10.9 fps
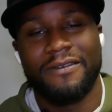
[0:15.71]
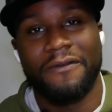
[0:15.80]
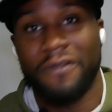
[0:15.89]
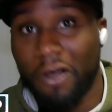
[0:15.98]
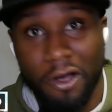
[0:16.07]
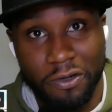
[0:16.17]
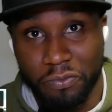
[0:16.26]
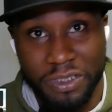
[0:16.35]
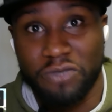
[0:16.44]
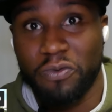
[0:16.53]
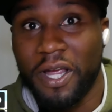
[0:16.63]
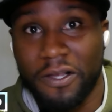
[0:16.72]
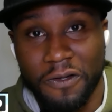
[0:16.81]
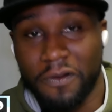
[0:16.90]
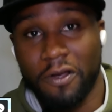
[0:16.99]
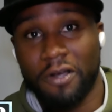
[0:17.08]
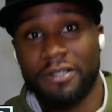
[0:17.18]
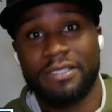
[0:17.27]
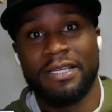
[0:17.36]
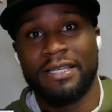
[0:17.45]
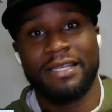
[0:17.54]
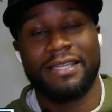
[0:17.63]
vlog, just regular vlogs,
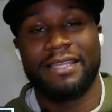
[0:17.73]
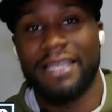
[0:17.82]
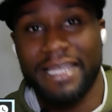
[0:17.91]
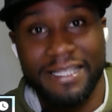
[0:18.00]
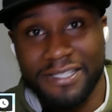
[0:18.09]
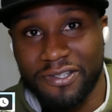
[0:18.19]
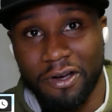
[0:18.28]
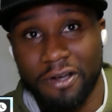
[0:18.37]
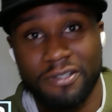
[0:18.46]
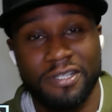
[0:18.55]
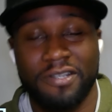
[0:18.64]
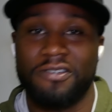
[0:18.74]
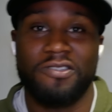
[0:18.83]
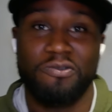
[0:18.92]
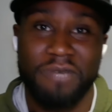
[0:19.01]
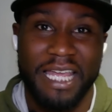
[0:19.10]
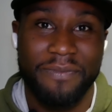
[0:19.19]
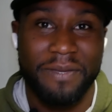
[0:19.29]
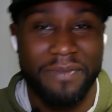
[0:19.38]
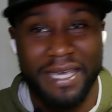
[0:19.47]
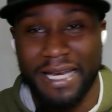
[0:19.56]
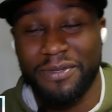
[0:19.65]
installs, you name it,
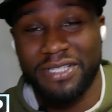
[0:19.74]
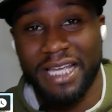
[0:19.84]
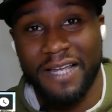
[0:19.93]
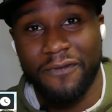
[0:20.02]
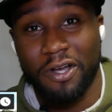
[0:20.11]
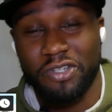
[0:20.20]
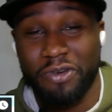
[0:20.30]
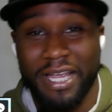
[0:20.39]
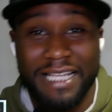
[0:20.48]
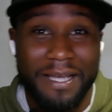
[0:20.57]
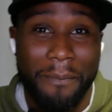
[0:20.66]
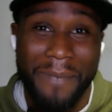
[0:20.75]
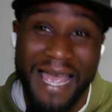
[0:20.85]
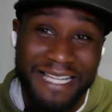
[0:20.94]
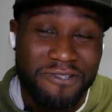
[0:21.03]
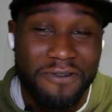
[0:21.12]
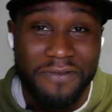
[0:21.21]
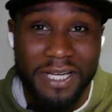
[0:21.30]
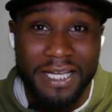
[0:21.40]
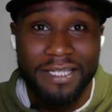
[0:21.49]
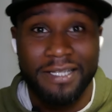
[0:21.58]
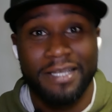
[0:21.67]
man. I'm a jack of all trades, a master of
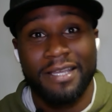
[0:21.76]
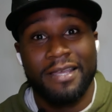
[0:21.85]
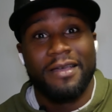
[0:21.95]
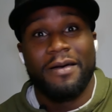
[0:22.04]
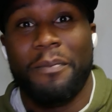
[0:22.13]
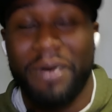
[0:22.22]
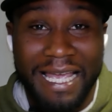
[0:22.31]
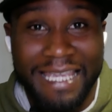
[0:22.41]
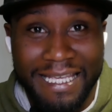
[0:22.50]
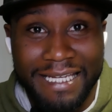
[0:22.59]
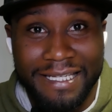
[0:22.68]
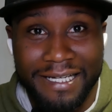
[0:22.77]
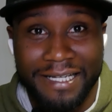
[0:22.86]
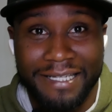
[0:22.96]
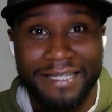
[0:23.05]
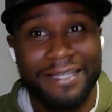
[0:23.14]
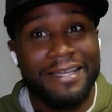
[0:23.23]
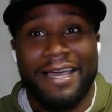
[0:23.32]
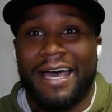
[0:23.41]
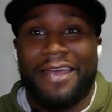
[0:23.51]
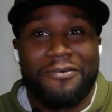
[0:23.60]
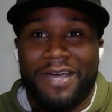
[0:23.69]
none, but I get it done.
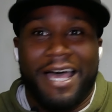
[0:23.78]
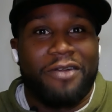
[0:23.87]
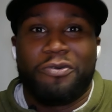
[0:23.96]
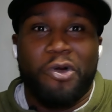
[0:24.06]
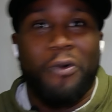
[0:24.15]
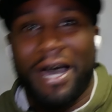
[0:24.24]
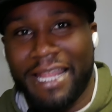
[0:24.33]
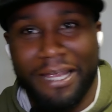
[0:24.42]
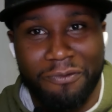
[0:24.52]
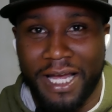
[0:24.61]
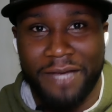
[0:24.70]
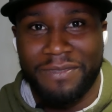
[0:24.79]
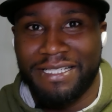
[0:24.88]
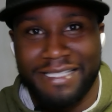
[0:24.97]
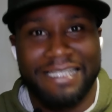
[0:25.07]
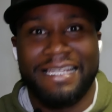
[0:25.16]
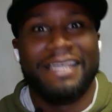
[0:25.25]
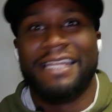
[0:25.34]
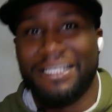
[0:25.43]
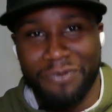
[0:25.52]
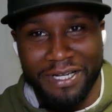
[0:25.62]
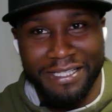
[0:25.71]
I don't know why that rhymed. It
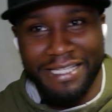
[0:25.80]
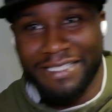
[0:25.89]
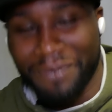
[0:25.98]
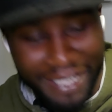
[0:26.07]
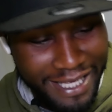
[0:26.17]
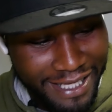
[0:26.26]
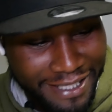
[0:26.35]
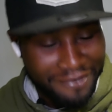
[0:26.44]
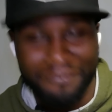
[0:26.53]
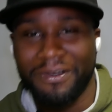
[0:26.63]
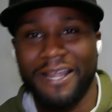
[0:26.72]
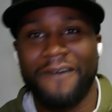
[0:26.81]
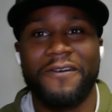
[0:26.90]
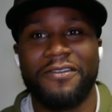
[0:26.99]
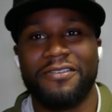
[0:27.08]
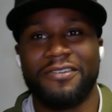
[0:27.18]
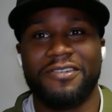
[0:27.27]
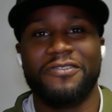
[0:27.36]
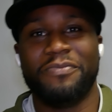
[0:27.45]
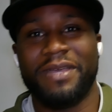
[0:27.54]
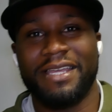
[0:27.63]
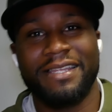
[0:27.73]
is what it is. But hey, without further ado,
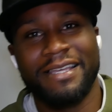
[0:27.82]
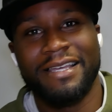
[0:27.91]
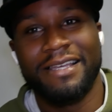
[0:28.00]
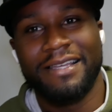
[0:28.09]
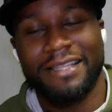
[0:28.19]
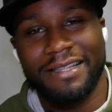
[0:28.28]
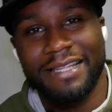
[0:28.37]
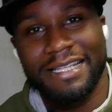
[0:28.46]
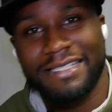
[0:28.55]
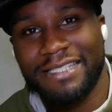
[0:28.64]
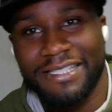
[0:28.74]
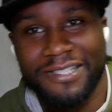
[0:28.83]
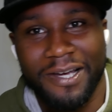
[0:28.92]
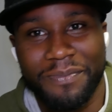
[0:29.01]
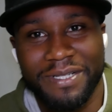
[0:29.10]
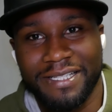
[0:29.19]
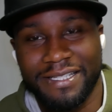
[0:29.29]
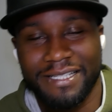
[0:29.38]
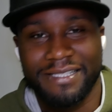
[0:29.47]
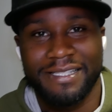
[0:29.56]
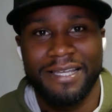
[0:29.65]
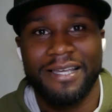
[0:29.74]
man, let's just jump into
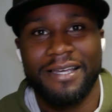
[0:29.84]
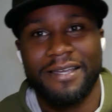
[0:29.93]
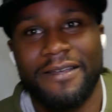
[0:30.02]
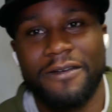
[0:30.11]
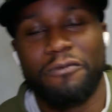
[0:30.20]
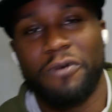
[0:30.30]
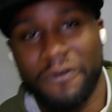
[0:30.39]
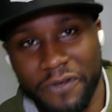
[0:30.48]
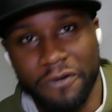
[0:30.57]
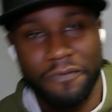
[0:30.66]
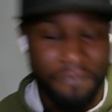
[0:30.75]
this review.